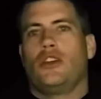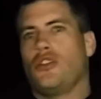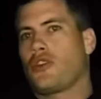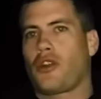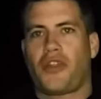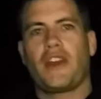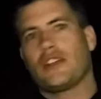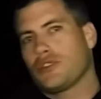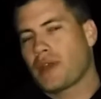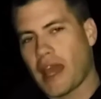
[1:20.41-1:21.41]
There are
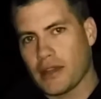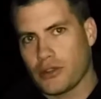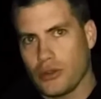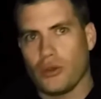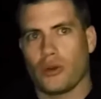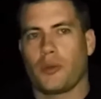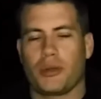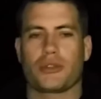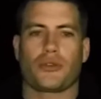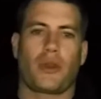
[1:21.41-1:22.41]
things you can do on a
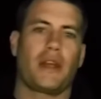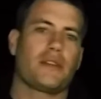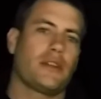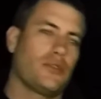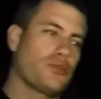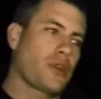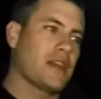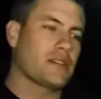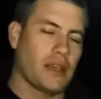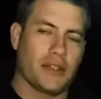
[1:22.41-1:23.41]
pistol range that do
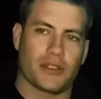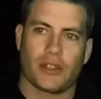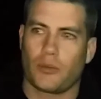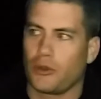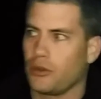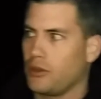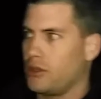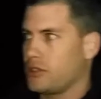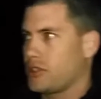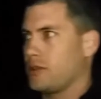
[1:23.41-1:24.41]
translate to
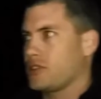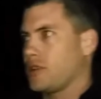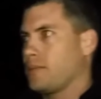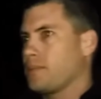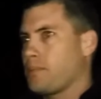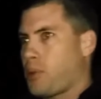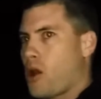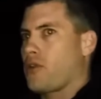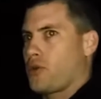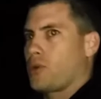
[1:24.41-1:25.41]
some
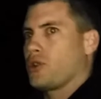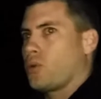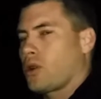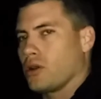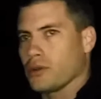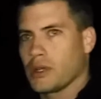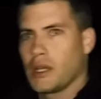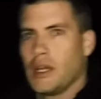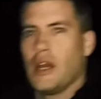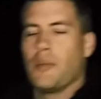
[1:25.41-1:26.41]
part of the real world,
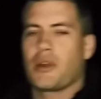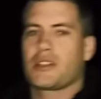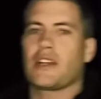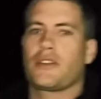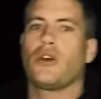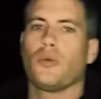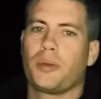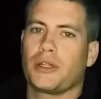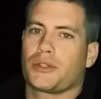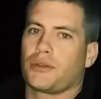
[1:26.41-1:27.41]
but it's not the whole
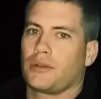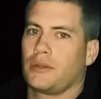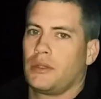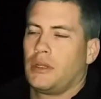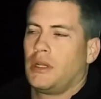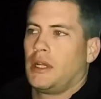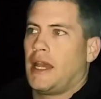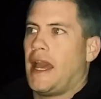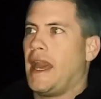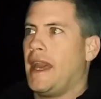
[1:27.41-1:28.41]
picture.
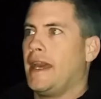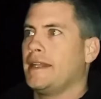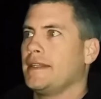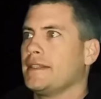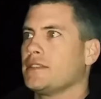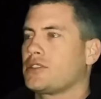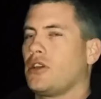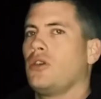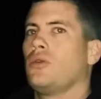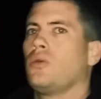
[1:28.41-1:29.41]
And
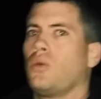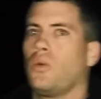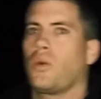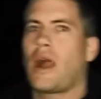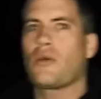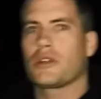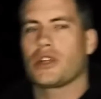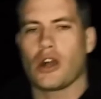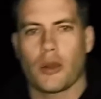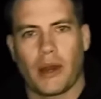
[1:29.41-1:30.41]
so what I want to
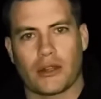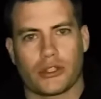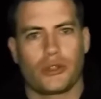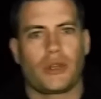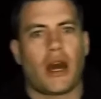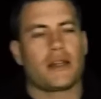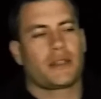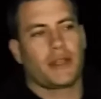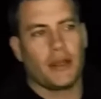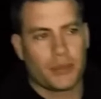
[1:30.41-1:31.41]
talk about is two
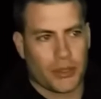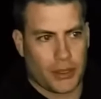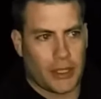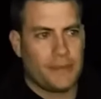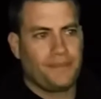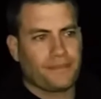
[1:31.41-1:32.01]
concepts, okay,